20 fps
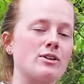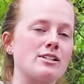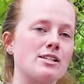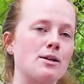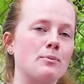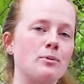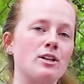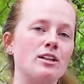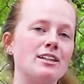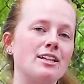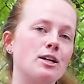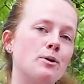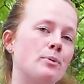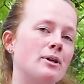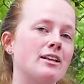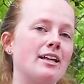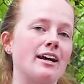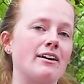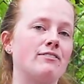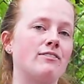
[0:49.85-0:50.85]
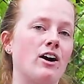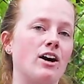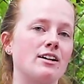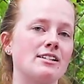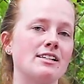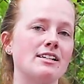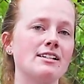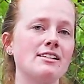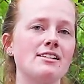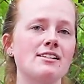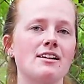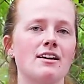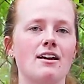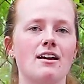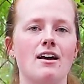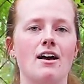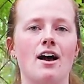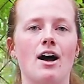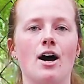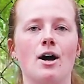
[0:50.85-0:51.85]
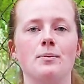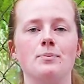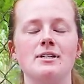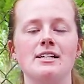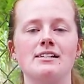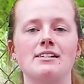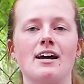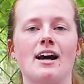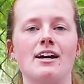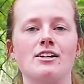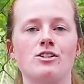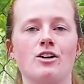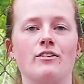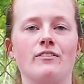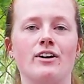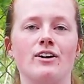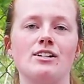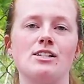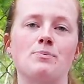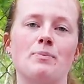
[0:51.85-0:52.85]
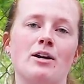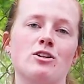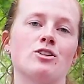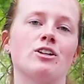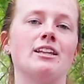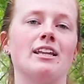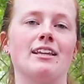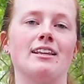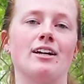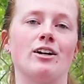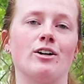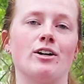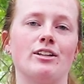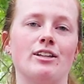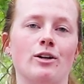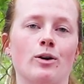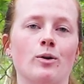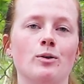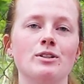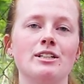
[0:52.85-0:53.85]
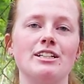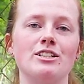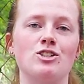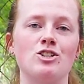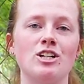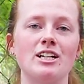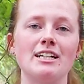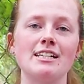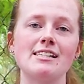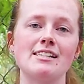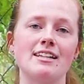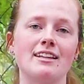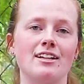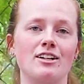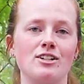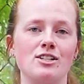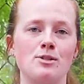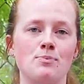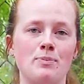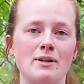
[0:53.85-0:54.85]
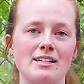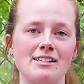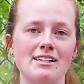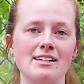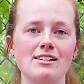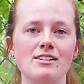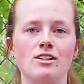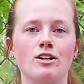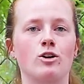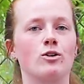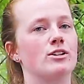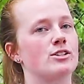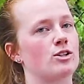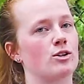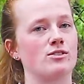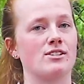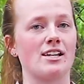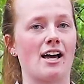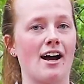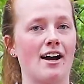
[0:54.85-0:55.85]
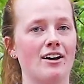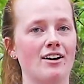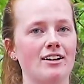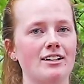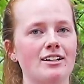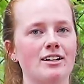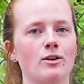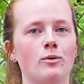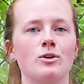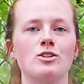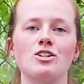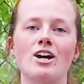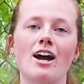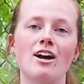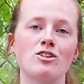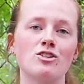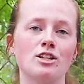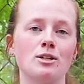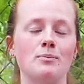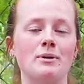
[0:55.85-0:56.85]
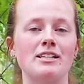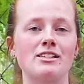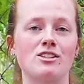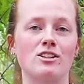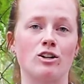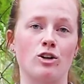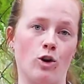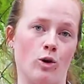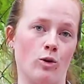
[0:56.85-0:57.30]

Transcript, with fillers: of resemble a little bit like foxes. Um, these guys are very special in that they're the only genus in their species, the Chrysocyon, which actually means the